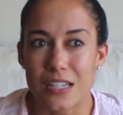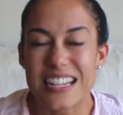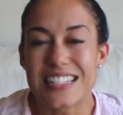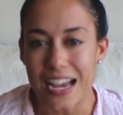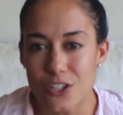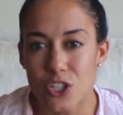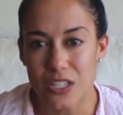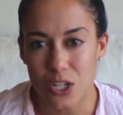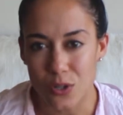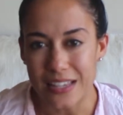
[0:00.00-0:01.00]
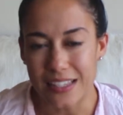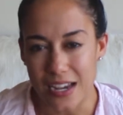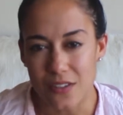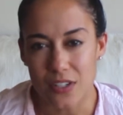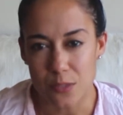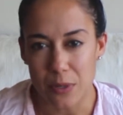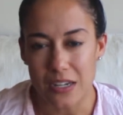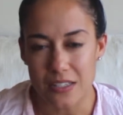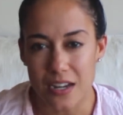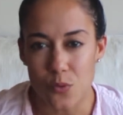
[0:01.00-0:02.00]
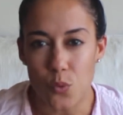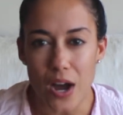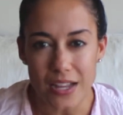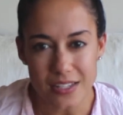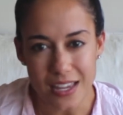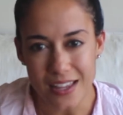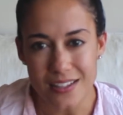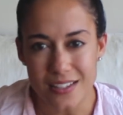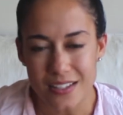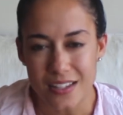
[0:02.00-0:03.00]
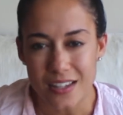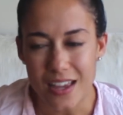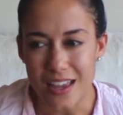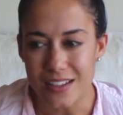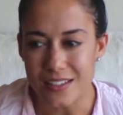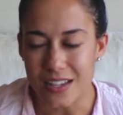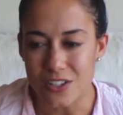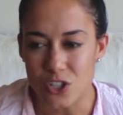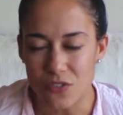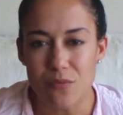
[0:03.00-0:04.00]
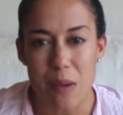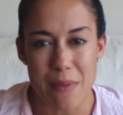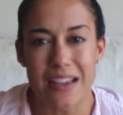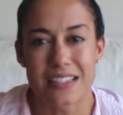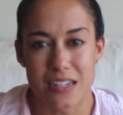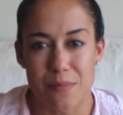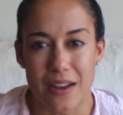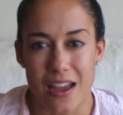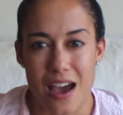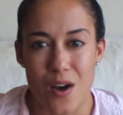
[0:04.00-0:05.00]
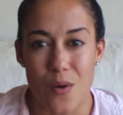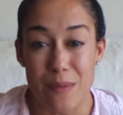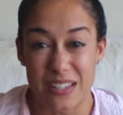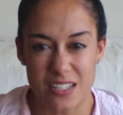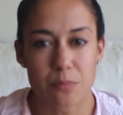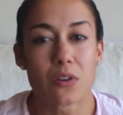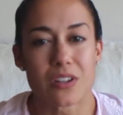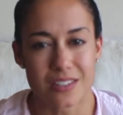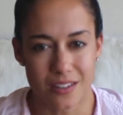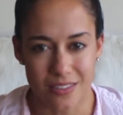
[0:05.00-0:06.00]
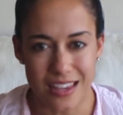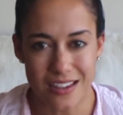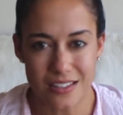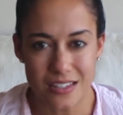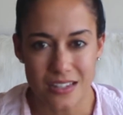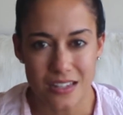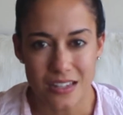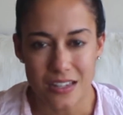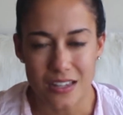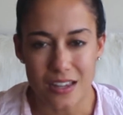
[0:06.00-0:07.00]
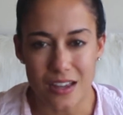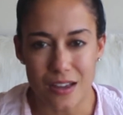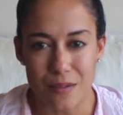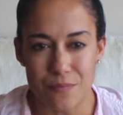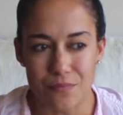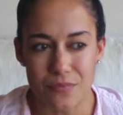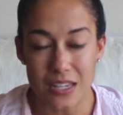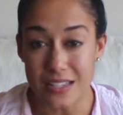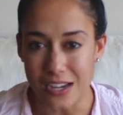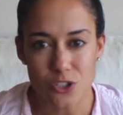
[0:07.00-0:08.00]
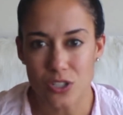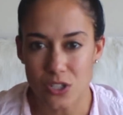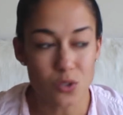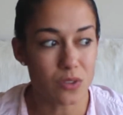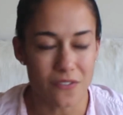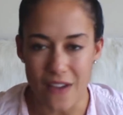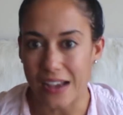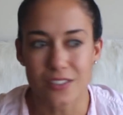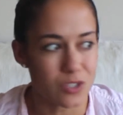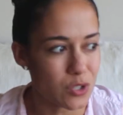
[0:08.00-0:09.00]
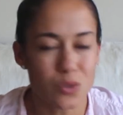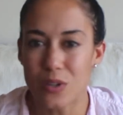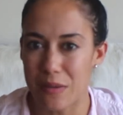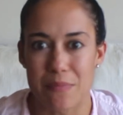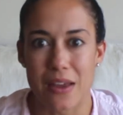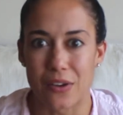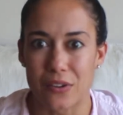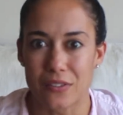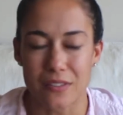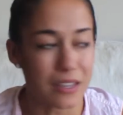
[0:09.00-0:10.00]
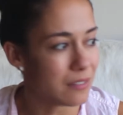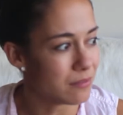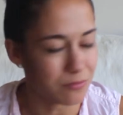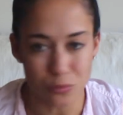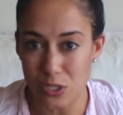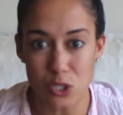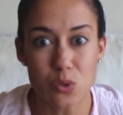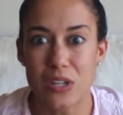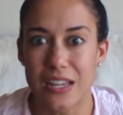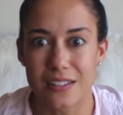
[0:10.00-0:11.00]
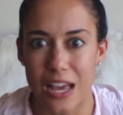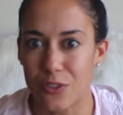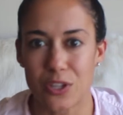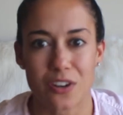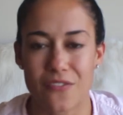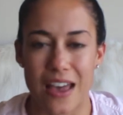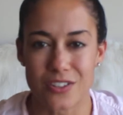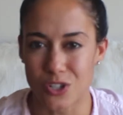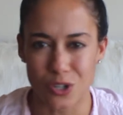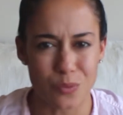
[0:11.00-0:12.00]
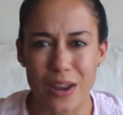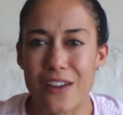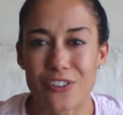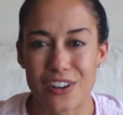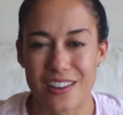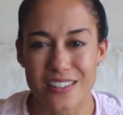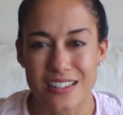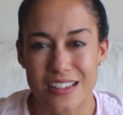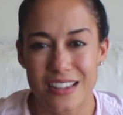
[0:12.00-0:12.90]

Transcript: intentionally create the kind of experience that I want and shift my mindset about how I'm experiencing things, things actually the facts do get better. Like, we do get healthier faster, or whatever it is.